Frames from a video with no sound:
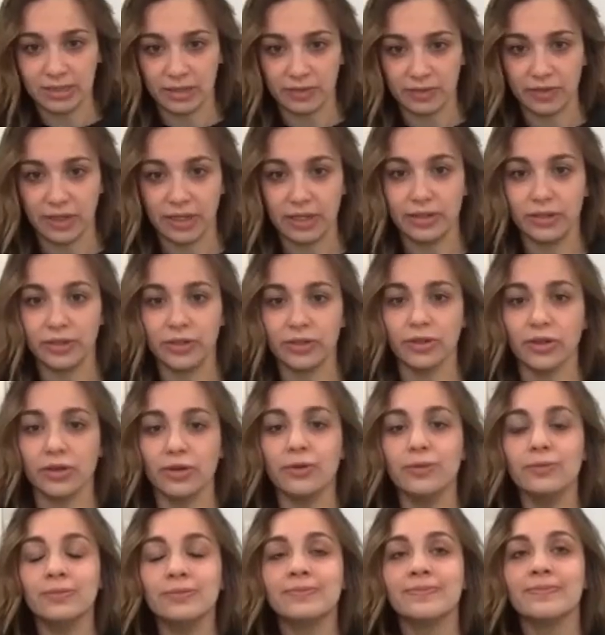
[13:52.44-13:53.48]
of
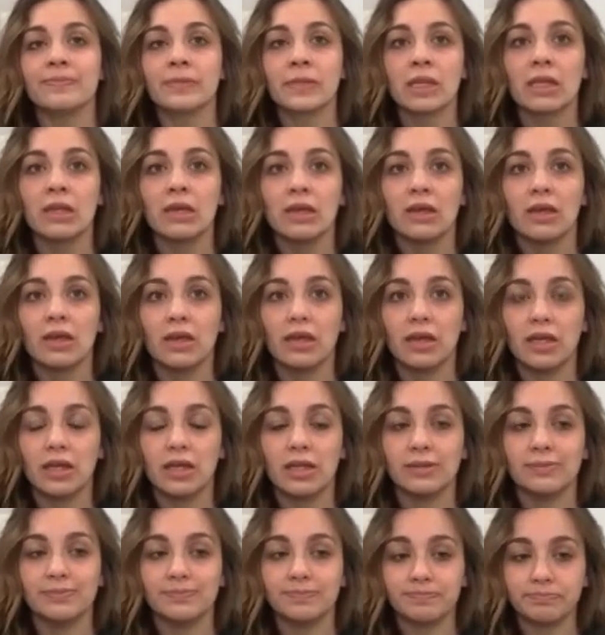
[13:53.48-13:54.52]
it,
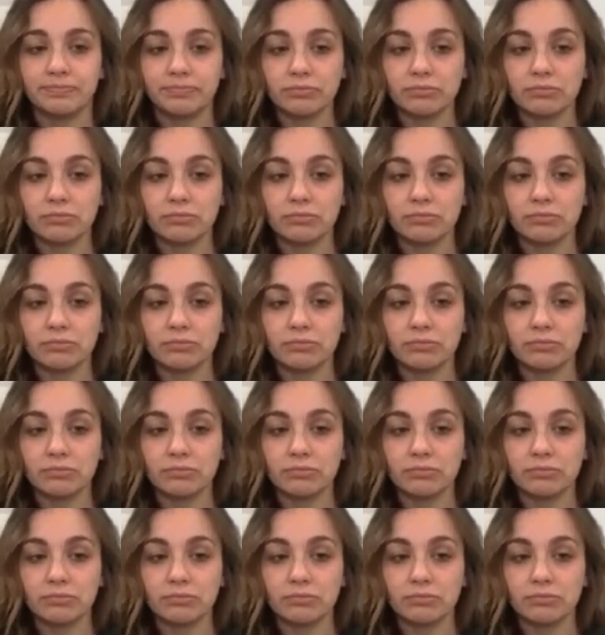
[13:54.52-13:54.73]
And